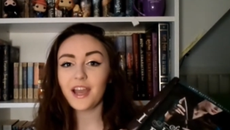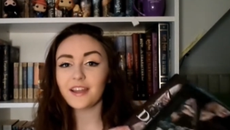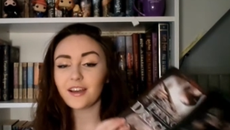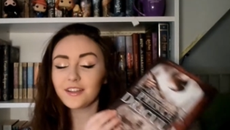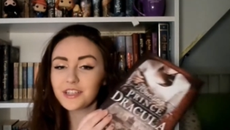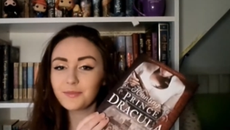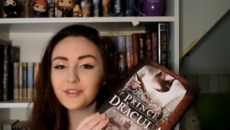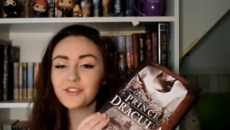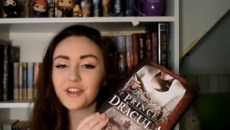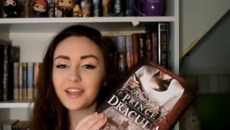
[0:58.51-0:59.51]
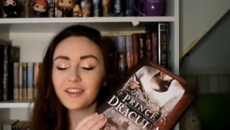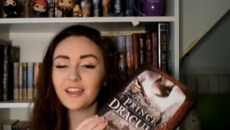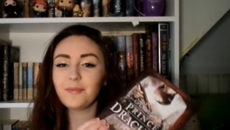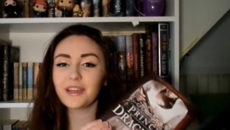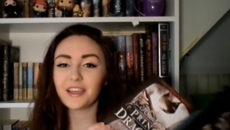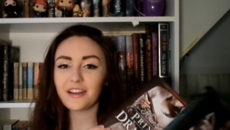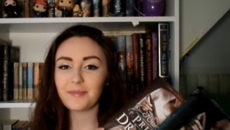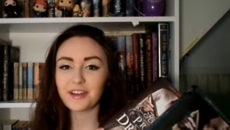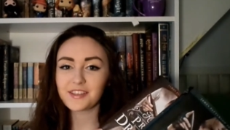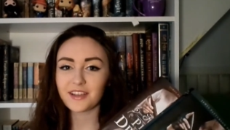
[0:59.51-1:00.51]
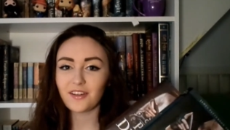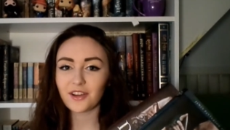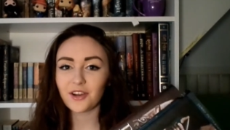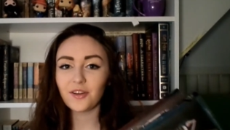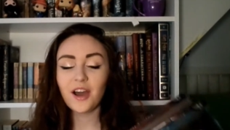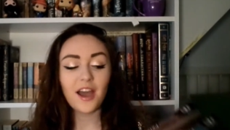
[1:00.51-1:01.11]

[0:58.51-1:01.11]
and Hunting Prince Dracula by Kerri Maniscalco.